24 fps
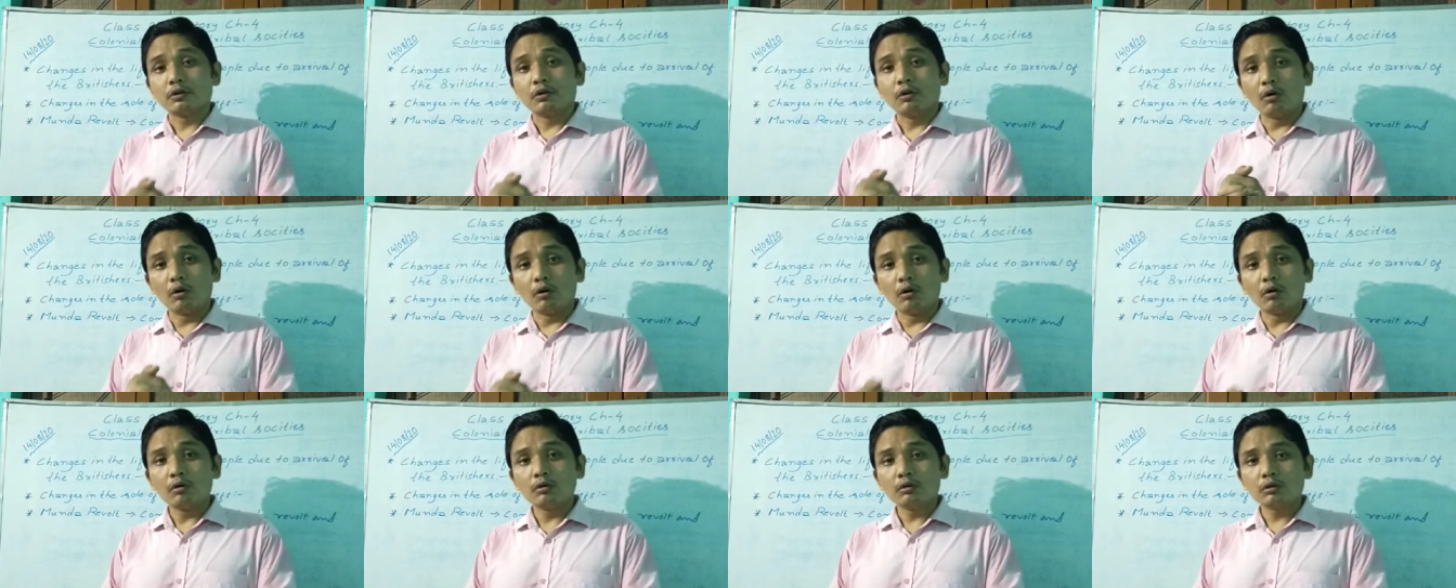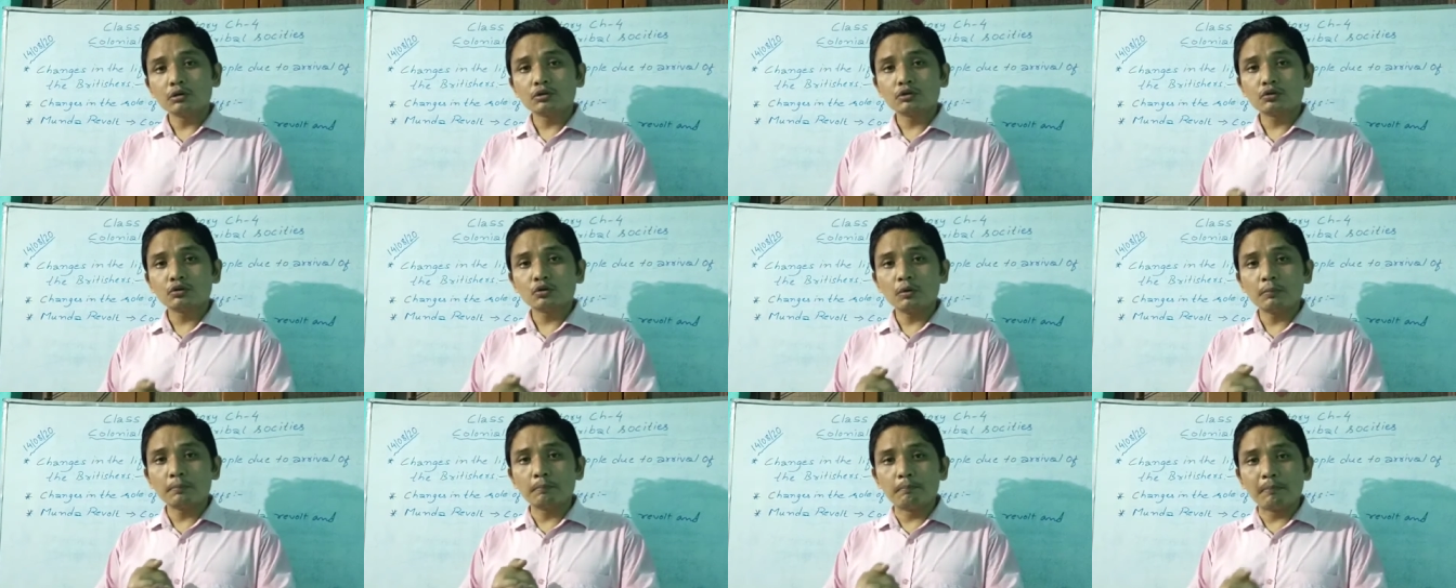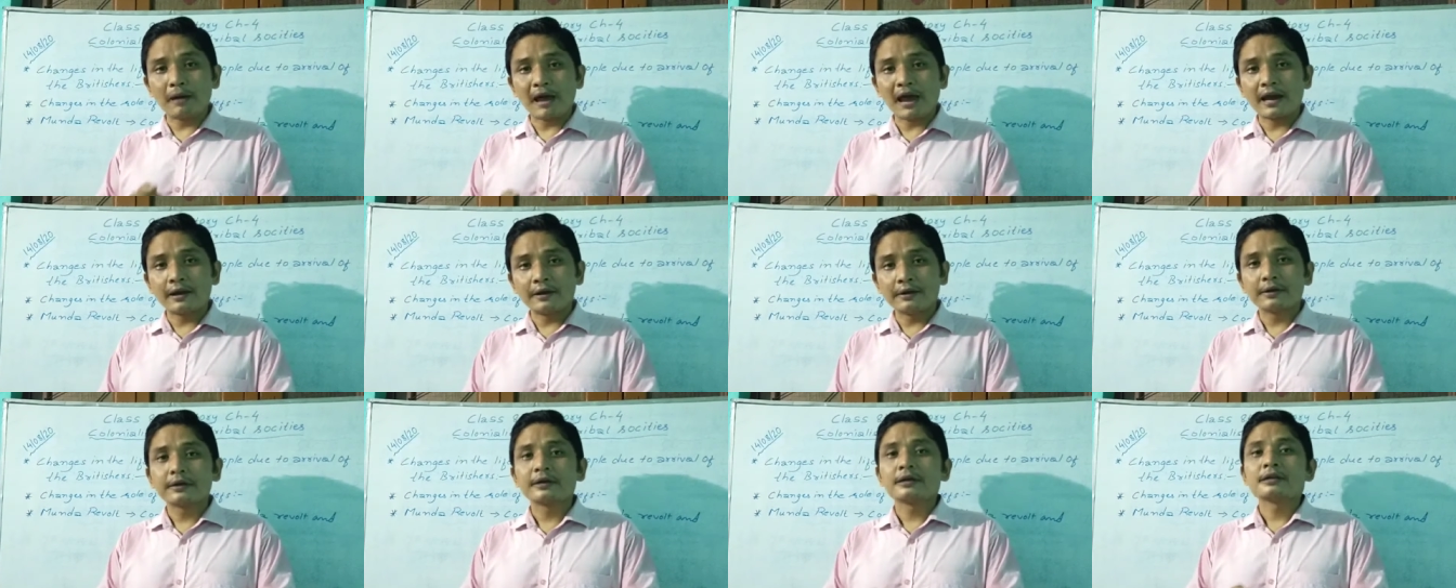also
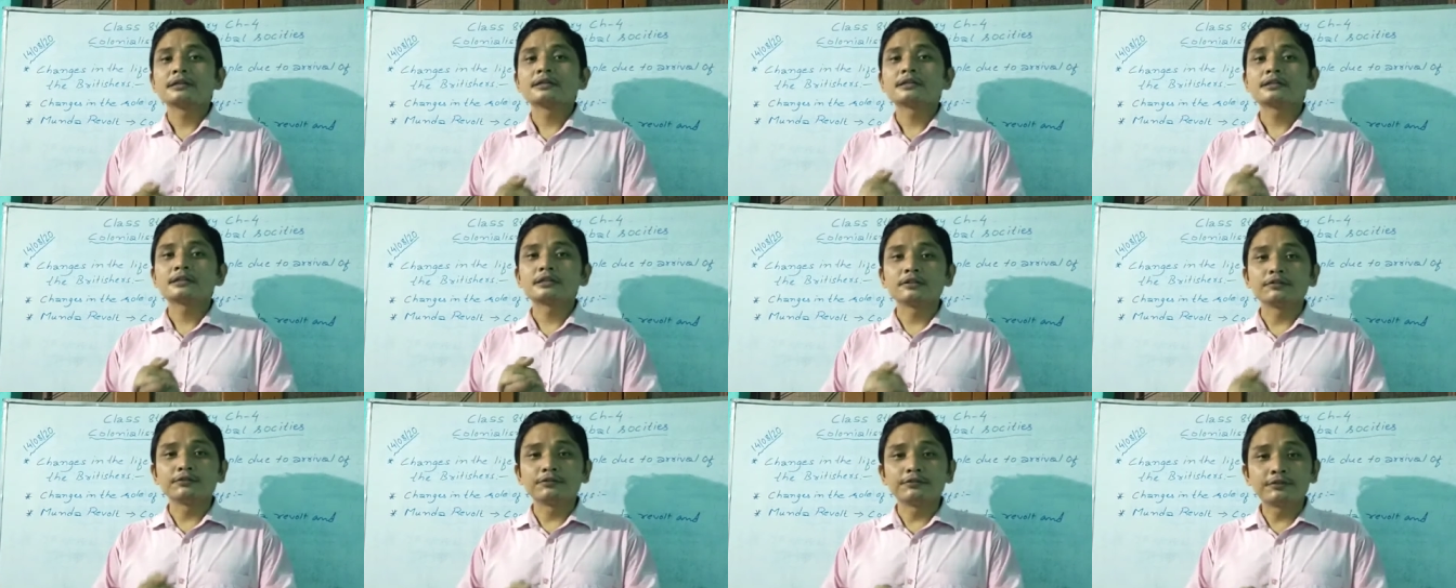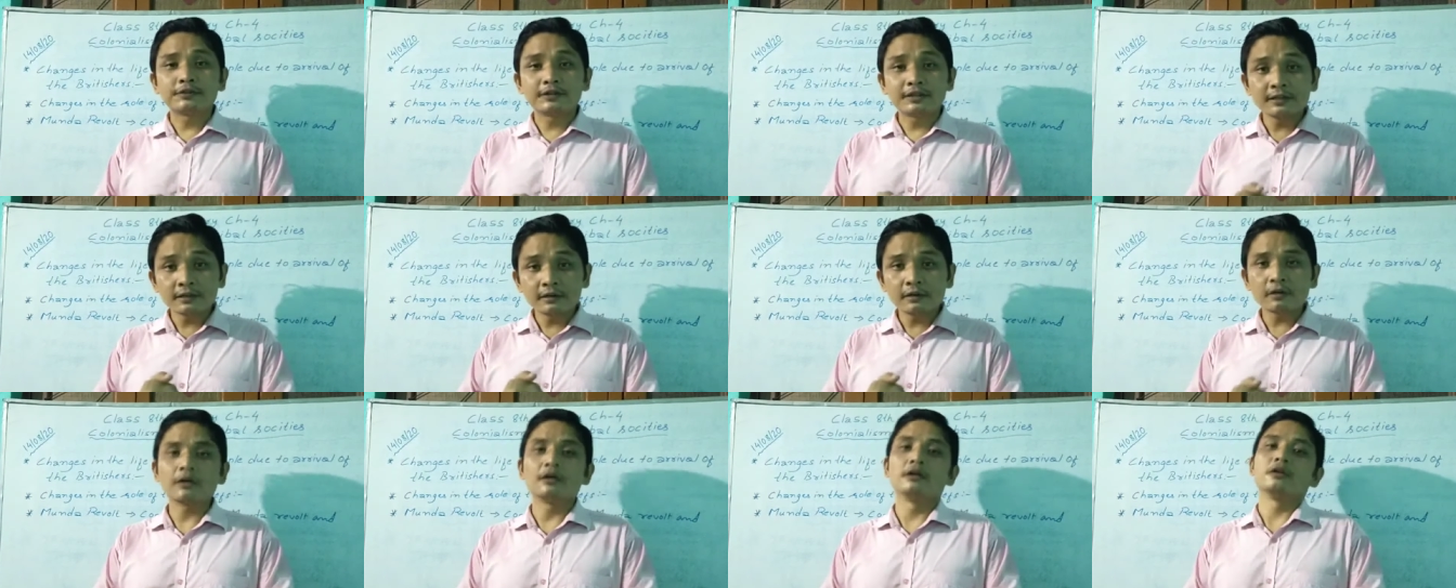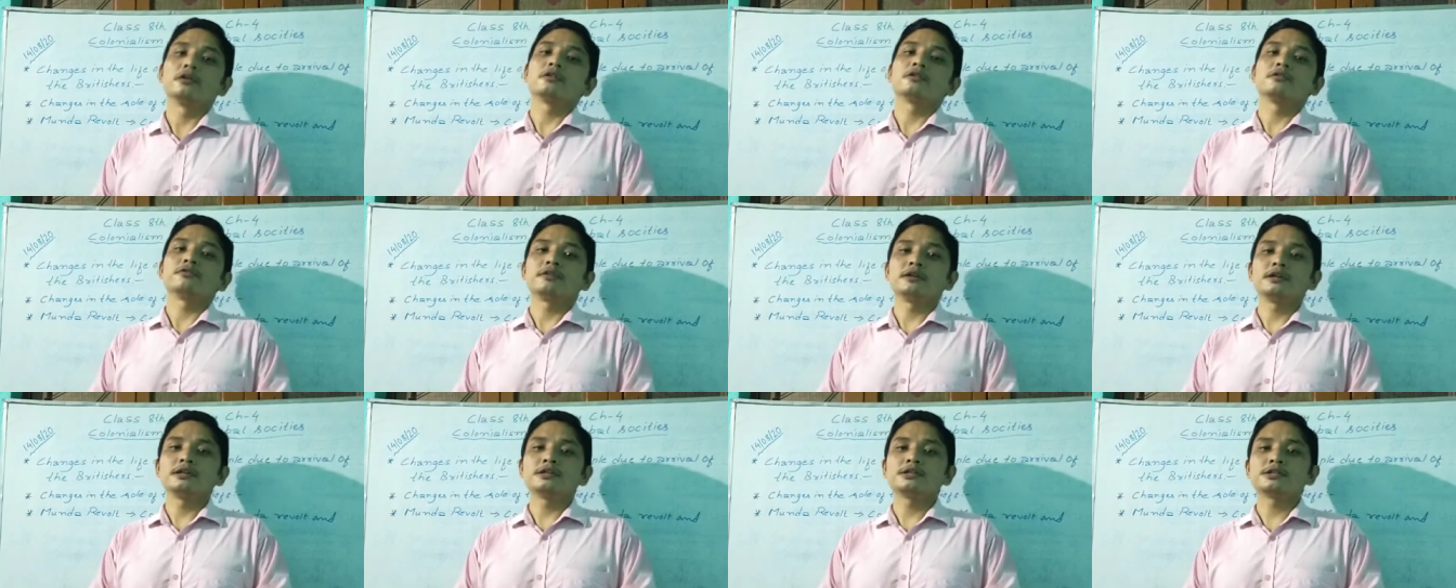banned shifting
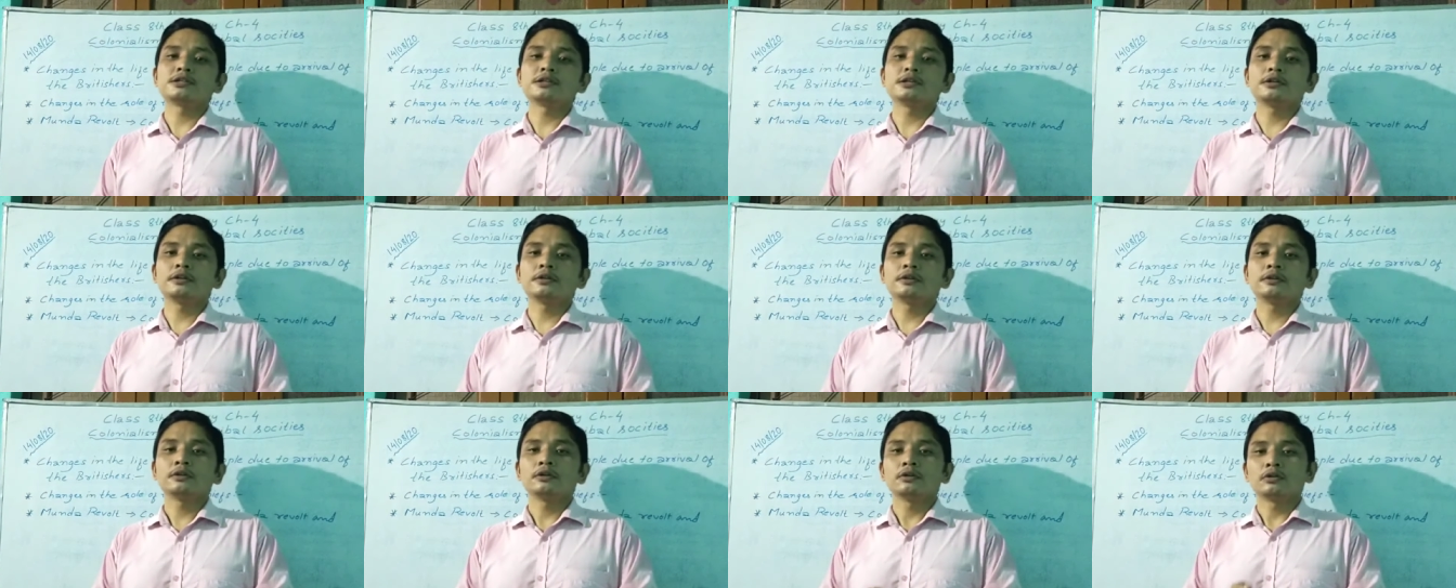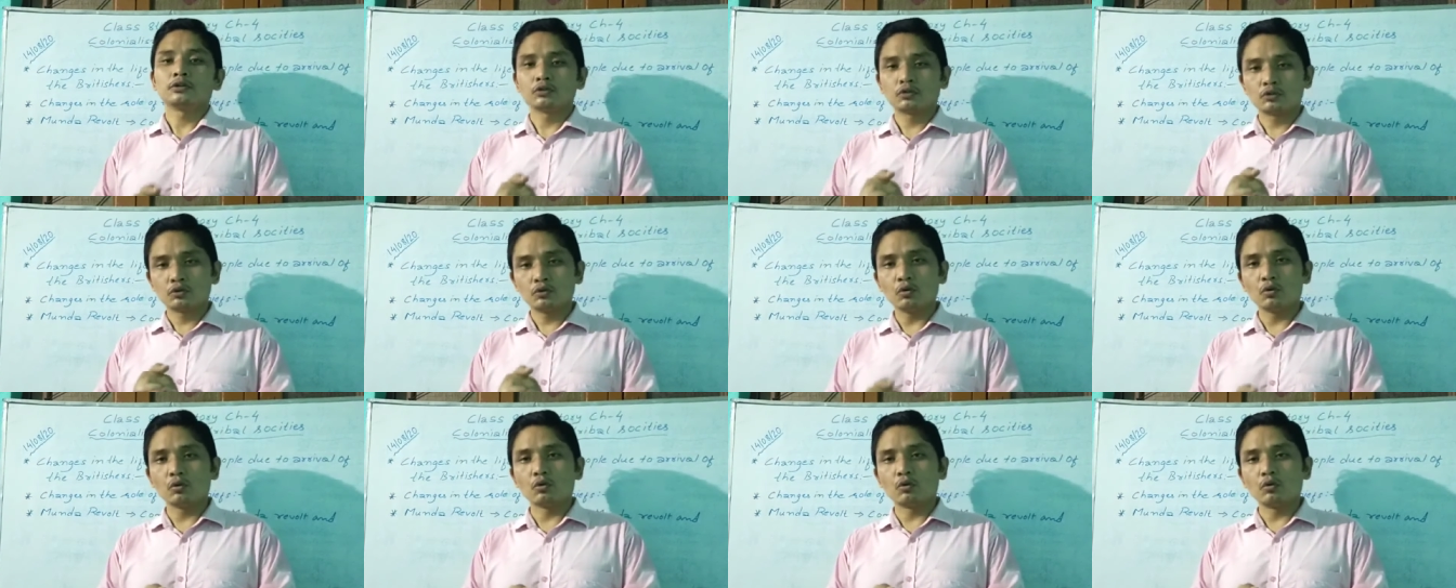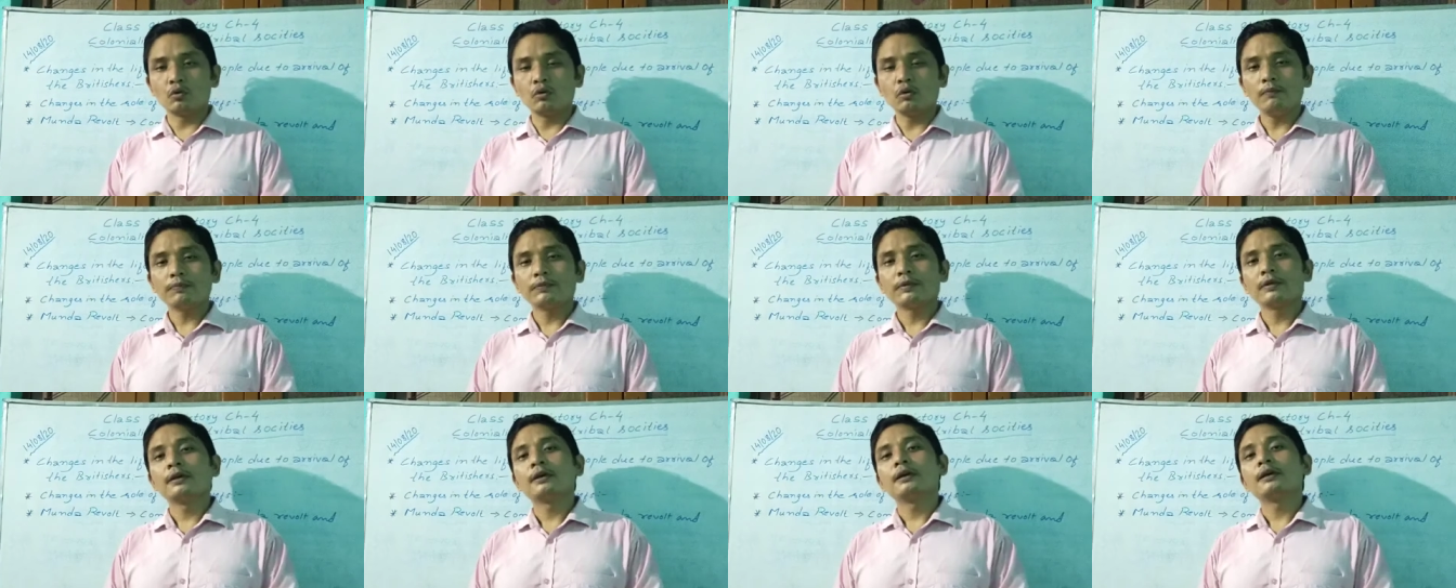cultivation,
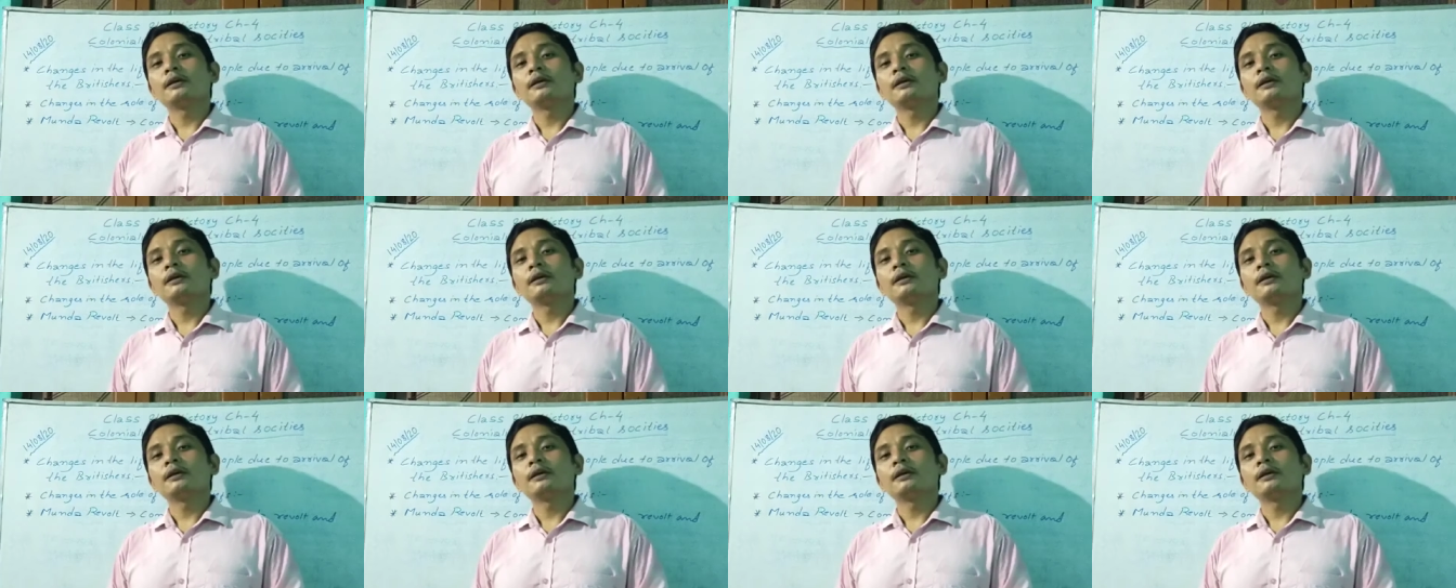so